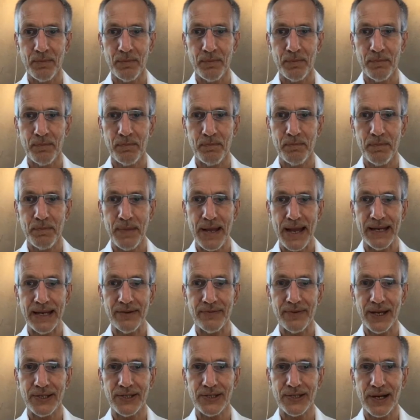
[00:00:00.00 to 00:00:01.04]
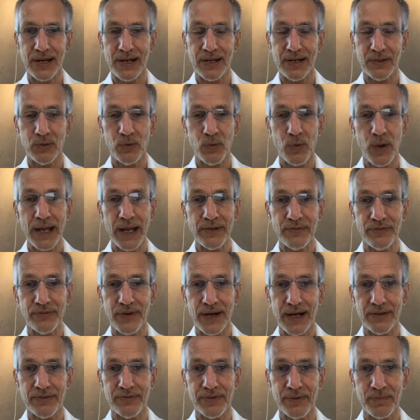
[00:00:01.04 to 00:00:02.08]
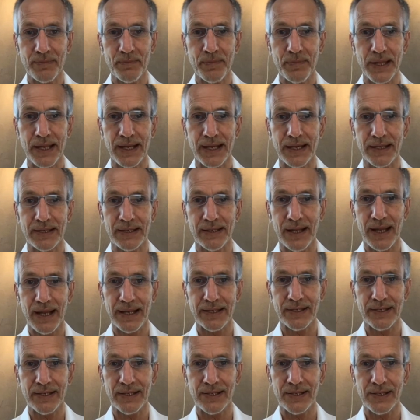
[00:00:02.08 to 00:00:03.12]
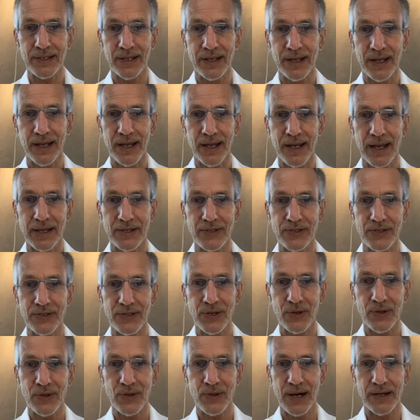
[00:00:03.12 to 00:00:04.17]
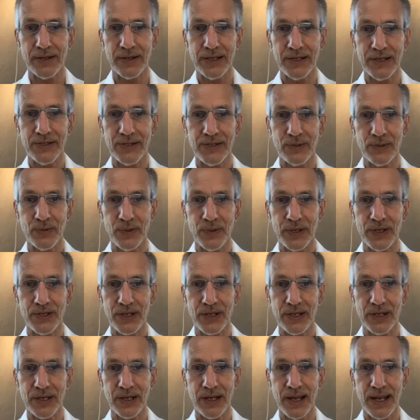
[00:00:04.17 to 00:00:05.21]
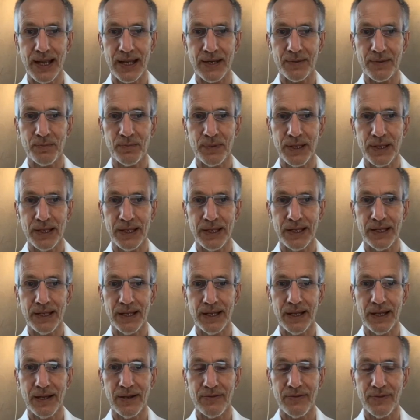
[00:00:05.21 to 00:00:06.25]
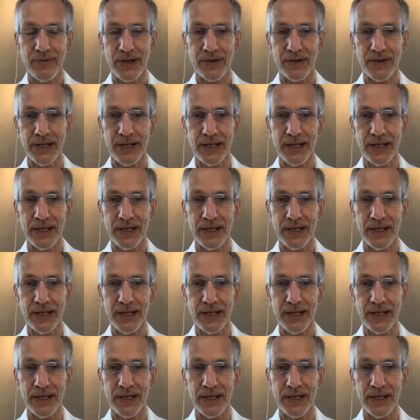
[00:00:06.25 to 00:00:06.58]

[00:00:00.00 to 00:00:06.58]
many of us are quite far from being enlightened, and so our intuition can be very